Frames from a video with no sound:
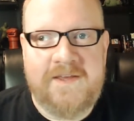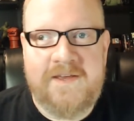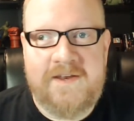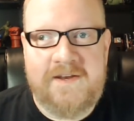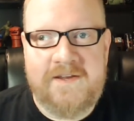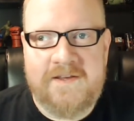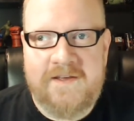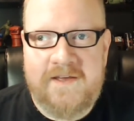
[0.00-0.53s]

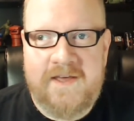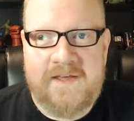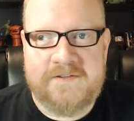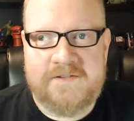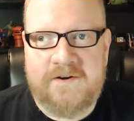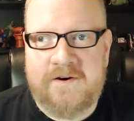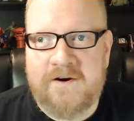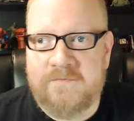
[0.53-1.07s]
hitting
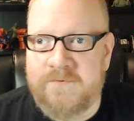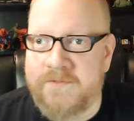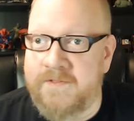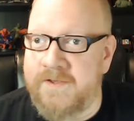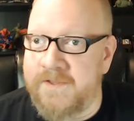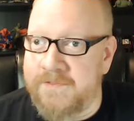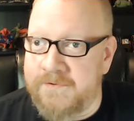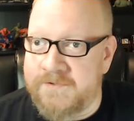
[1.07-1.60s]
as hard with
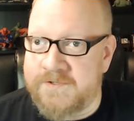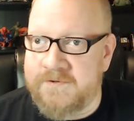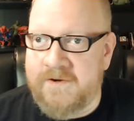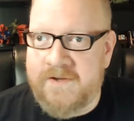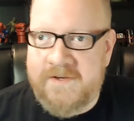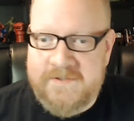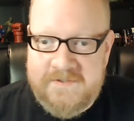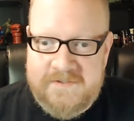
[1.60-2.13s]
lethal
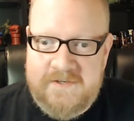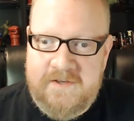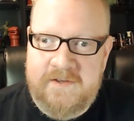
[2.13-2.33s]
strikes